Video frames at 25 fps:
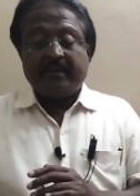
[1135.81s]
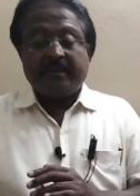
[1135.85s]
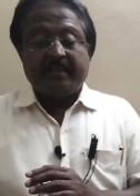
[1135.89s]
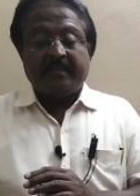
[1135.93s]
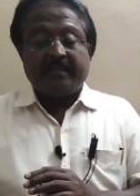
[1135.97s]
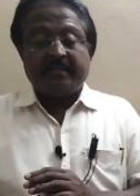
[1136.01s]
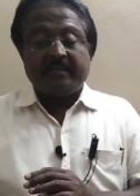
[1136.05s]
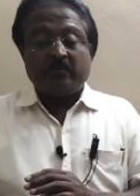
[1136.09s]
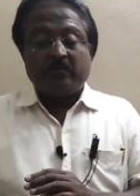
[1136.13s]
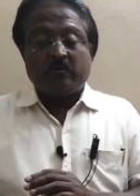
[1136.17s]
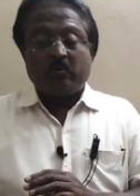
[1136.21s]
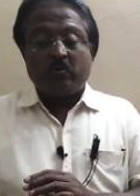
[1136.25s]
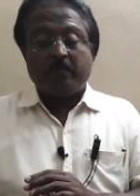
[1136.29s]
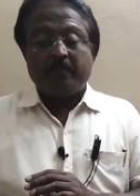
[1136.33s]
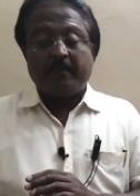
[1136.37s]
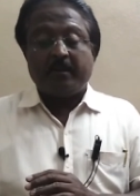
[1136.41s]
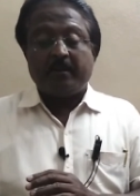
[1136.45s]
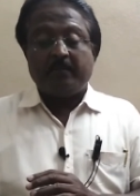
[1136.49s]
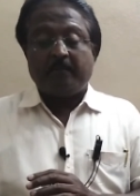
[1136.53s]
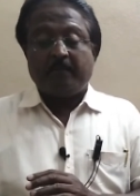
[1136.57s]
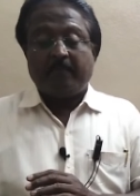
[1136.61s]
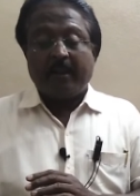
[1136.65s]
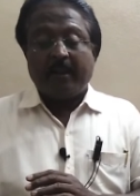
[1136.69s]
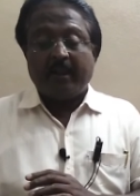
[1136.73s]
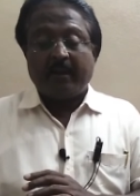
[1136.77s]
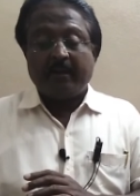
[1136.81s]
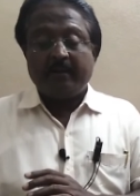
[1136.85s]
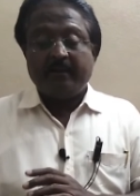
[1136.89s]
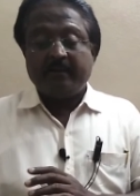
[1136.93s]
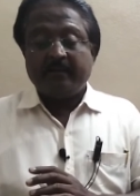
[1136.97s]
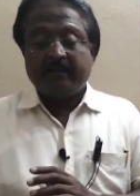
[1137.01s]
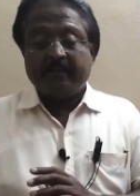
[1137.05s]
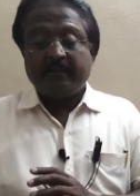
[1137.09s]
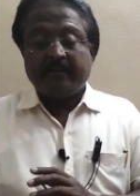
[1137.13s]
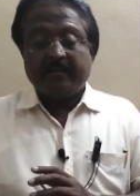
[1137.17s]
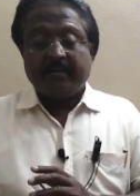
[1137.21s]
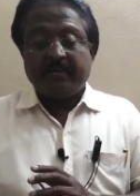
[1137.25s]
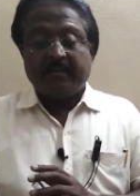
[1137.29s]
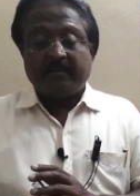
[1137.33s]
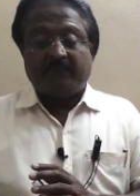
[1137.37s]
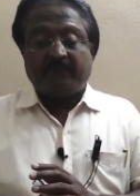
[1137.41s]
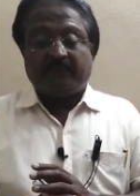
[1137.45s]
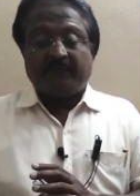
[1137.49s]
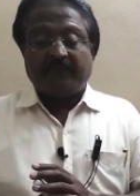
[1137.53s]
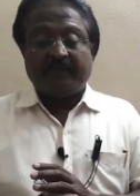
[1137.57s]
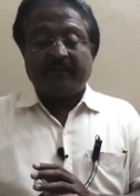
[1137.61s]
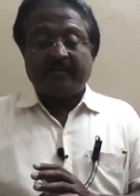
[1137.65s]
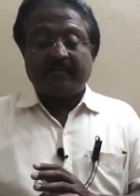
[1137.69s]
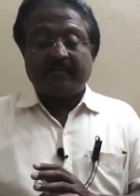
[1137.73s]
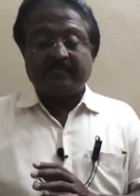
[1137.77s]
In human blood, it
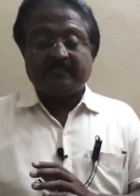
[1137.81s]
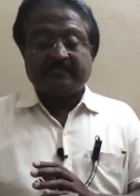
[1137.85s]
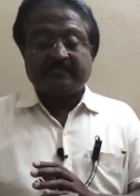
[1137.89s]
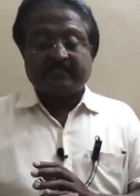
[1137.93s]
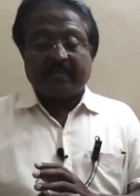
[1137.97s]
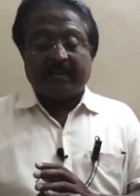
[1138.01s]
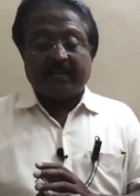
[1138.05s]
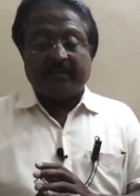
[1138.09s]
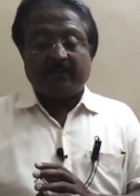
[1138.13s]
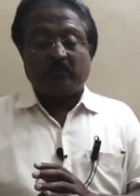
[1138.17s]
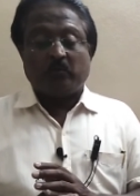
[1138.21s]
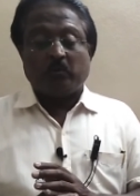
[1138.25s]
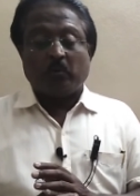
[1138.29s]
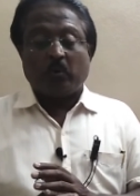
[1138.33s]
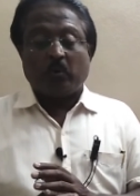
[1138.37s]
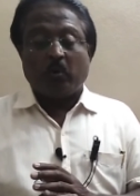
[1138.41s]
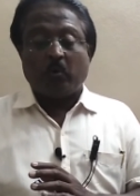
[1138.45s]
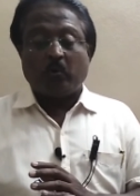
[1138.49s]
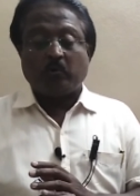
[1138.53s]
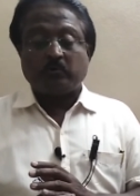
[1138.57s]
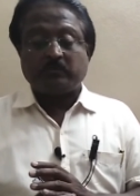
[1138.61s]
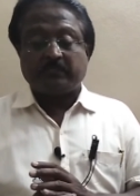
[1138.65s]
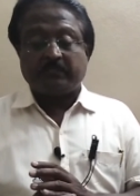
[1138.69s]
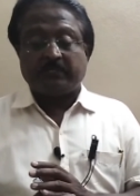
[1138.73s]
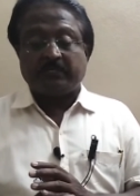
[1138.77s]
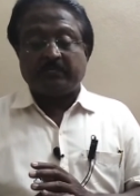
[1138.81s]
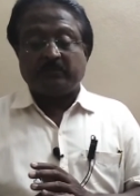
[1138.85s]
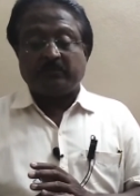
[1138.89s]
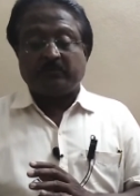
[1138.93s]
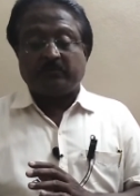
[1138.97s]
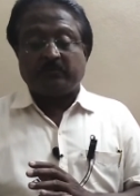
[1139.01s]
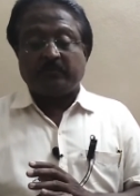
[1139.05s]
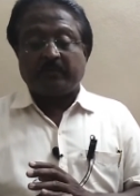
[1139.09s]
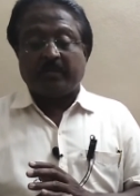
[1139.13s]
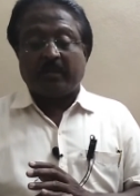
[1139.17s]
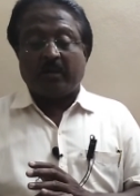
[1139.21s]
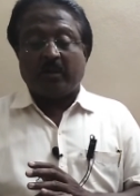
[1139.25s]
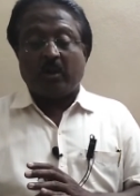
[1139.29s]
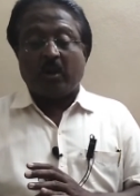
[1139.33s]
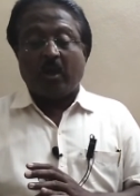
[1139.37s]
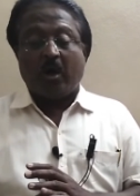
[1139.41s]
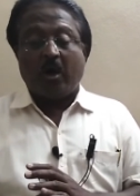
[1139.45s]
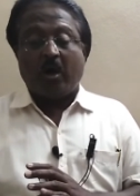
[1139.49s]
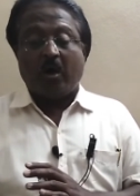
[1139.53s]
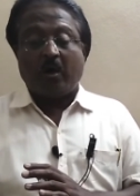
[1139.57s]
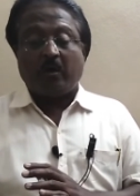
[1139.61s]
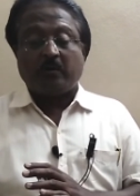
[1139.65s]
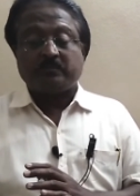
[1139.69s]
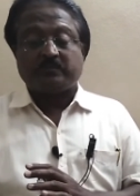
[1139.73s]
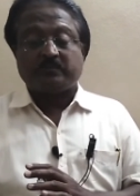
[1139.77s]
feeds and grows into a
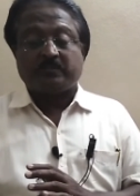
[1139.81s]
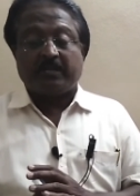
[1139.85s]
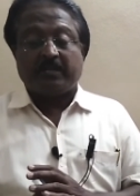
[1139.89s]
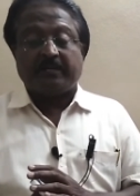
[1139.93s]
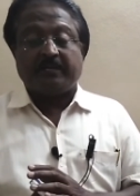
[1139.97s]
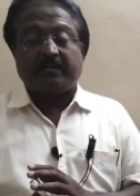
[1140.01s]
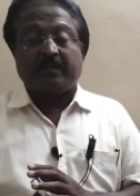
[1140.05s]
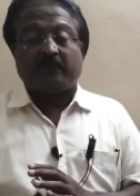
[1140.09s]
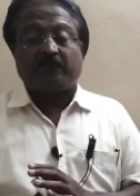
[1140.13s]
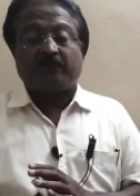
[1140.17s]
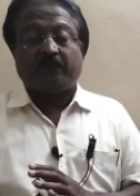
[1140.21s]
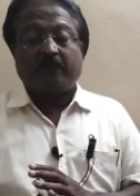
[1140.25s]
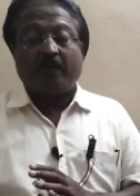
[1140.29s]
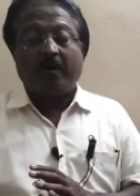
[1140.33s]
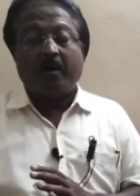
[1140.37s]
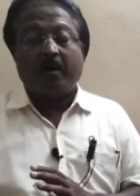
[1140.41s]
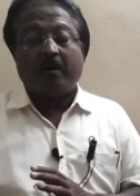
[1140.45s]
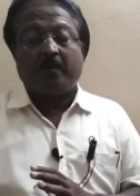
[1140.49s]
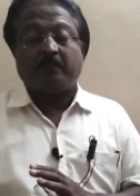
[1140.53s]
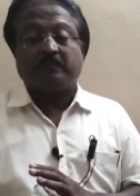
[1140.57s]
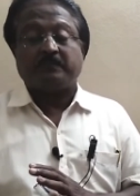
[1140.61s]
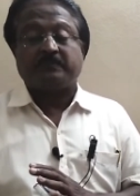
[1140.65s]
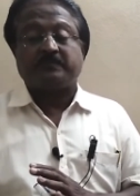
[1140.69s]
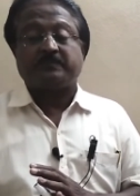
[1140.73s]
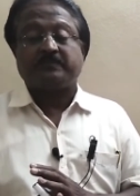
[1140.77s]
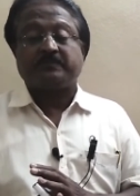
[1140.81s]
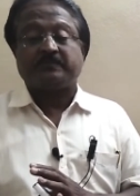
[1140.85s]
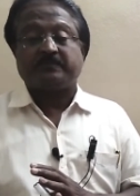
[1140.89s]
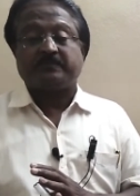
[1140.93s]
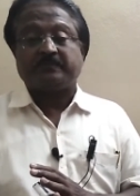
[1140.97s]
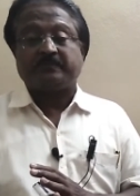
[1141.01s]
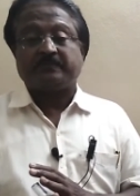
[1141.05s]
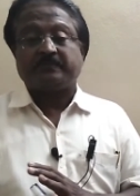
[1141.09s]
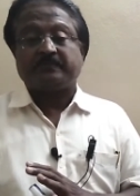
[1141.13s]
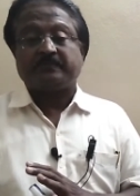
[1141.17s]
long slender forms.